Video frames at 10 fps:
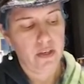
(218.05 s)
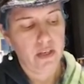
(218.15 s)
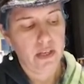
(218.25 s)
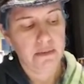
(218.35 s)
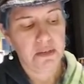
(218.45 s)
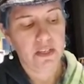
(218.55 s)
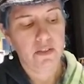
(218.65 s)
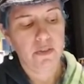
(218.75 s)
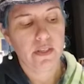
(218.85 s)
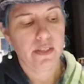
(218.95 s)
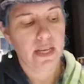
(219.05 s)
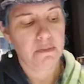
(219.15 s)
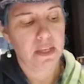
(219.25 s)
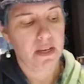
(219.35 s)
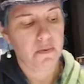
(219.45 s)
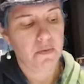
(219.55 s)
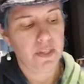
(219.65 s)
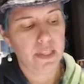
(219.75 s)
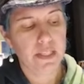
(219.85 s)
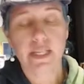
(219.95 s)
I'm going to do the same thing with
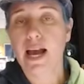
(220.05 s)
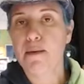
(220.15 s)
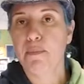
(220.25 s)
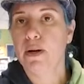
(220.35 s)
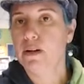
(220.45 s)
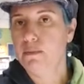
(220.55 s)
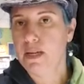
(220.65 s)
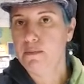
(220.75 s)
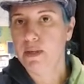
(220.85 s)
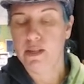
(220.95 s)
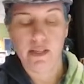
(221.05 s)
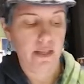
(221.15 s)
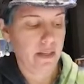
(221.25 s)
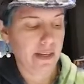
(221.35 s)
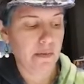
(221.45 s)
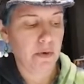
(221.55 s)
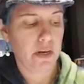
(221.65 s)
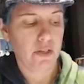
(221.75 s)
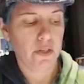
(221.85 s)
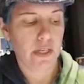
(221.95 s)
the top part of my building. I'm going
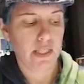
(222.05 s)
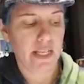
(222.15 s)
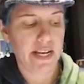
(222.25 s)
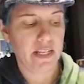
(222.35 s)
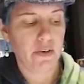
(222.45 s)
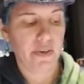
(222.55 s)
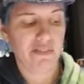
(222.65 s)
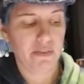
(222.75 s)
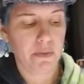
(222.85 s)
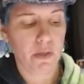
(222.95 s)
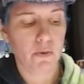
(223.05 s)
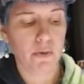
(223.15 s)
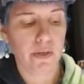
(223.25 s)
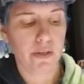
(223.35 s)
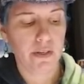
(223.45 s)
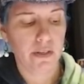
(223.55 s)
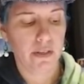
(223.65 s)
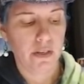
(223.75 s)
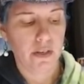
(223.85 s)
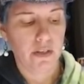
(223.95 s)
to draw a line going from the corner
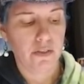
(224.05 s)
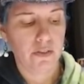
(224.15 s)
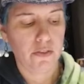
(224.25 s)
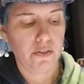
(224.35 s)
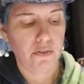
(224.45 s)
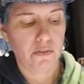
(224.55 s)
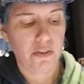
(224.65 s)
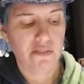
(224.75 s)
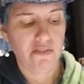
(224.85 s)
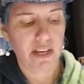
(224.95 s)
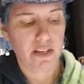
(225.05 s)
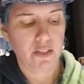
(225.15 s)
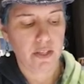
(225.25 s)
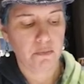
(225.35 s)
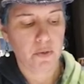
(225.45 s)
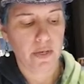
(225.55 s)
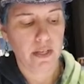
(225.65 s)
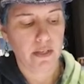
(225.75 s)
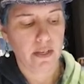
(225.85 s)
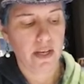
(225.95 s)
to the vanishing point,
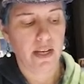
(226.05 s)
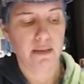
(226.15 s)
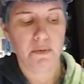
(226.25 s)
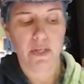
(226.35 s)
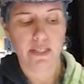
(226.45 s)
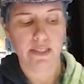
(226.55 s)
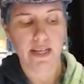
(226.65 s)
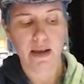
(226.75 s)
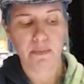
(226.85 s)
and I'm going to stop.